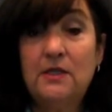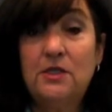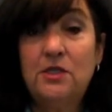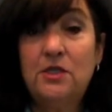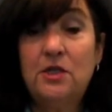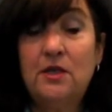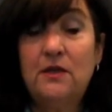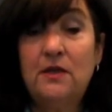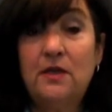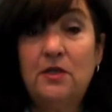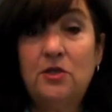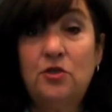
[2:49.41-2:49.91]

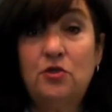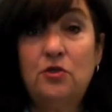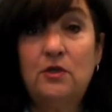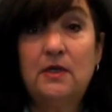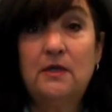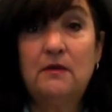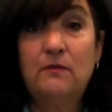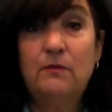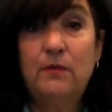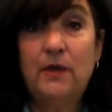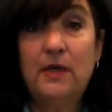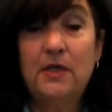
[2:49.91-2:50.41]
so that you
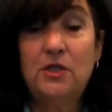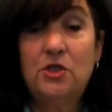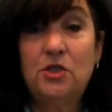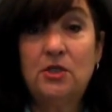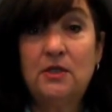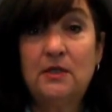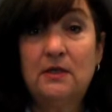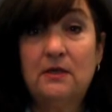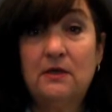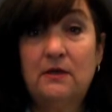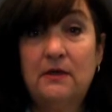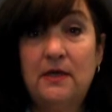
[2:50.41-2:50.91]
can budget
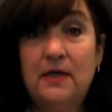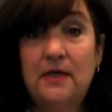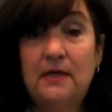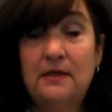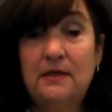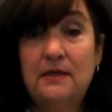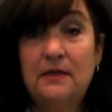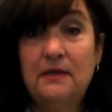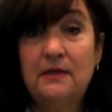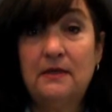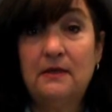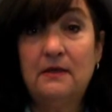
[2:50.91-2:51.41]

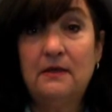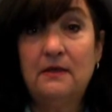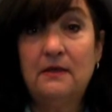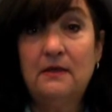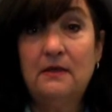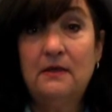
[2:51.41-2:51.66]
correctly.